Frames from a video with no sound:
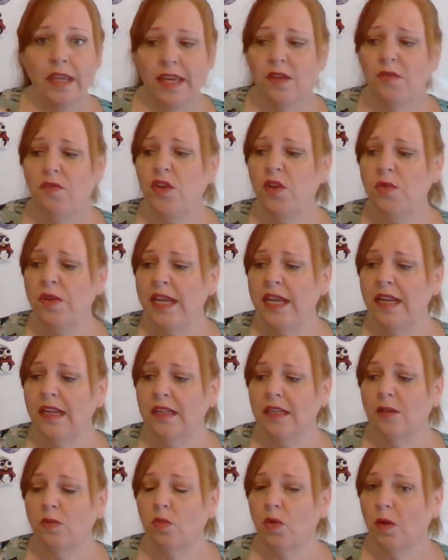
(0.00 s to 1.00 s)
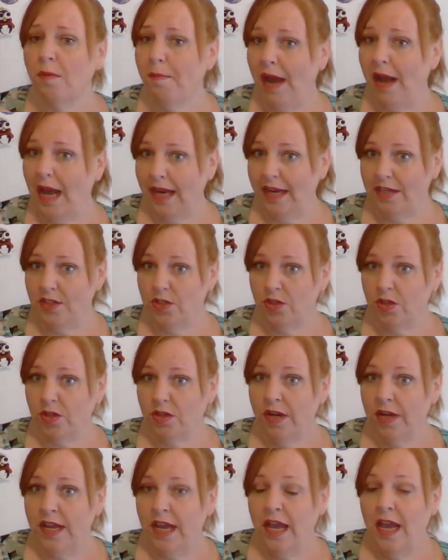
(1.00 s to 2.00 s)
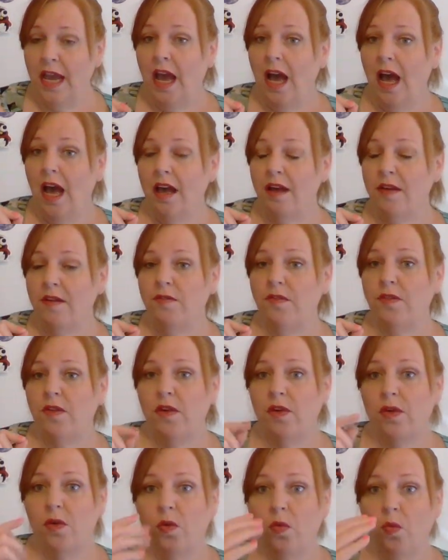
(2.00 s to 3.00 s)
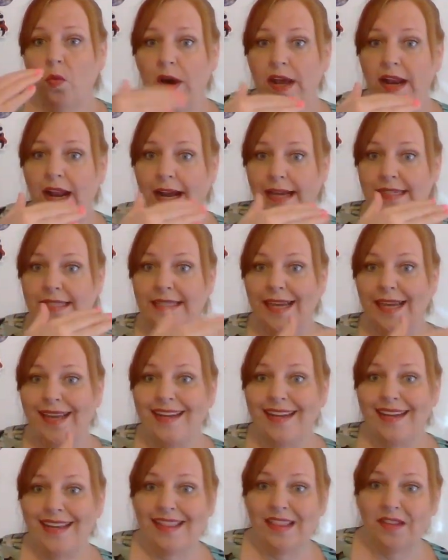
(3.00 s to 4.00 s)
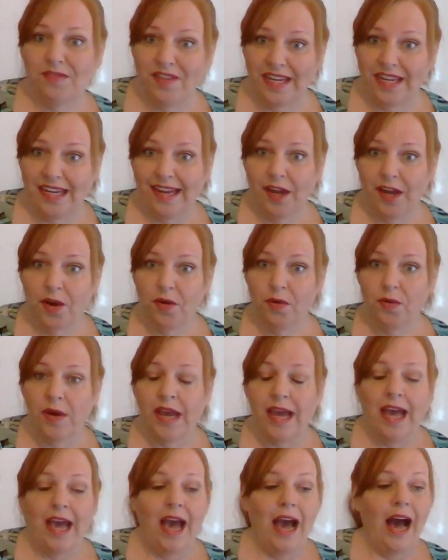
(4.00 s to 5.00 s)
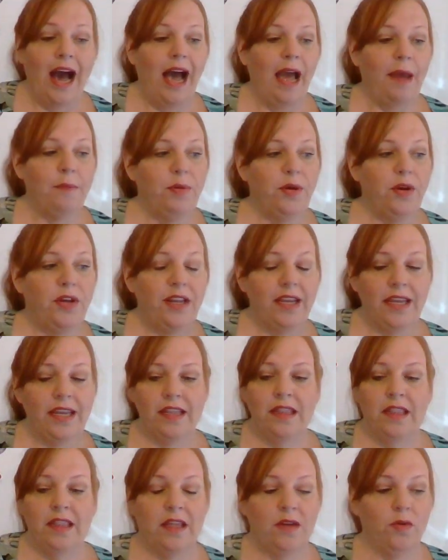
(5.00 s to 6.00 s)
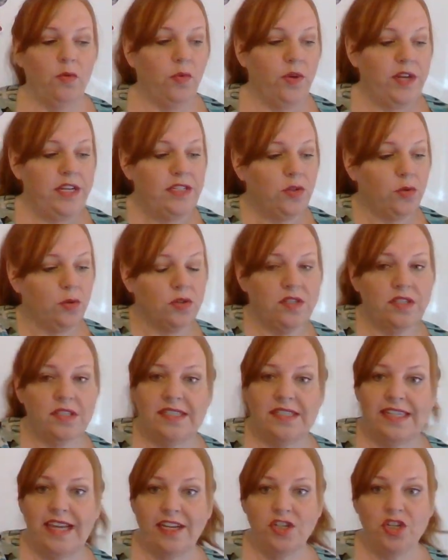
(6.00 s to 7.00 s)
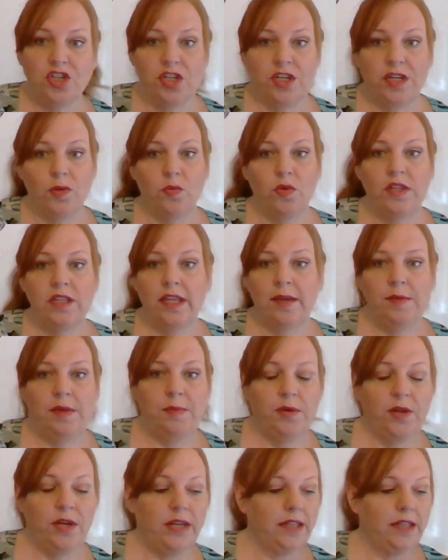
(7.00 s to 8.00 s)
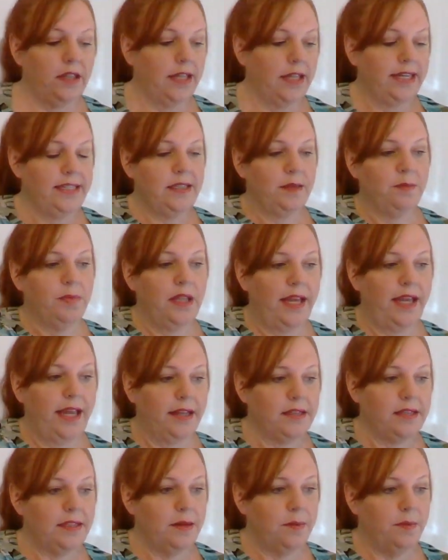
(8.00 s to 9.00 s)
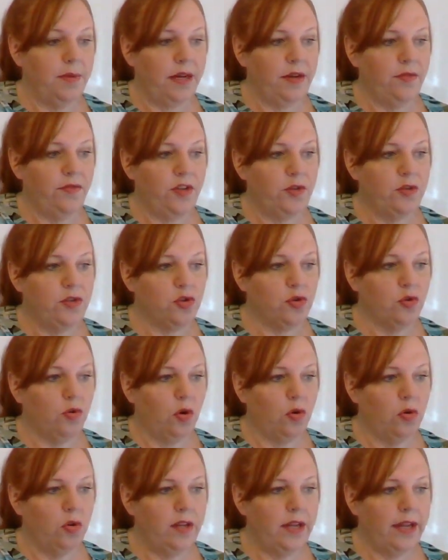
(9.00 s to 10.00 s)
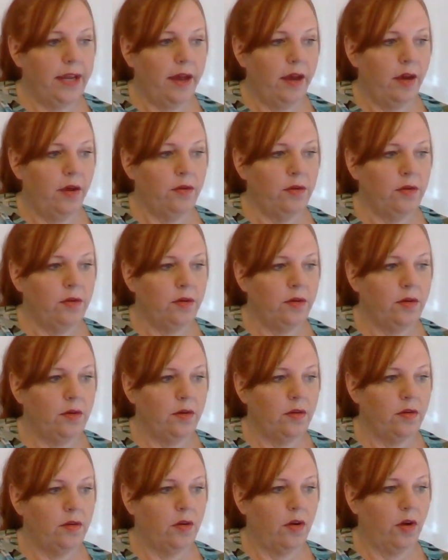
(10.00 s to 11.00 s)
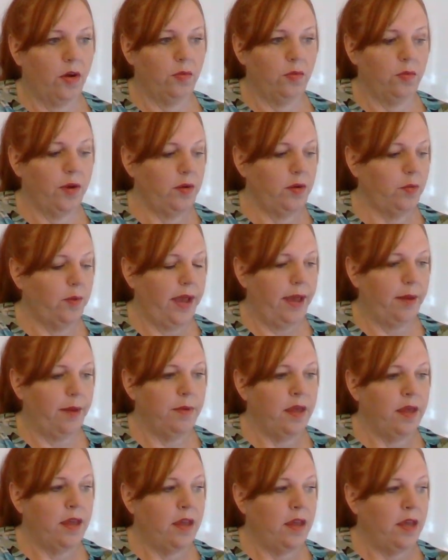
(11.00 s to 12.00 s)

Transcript: if you need a little reminder of what I said in the video, I put in the resources section. It wouldn't let me put it in the lesson plans, but if you scroll down on RenWeb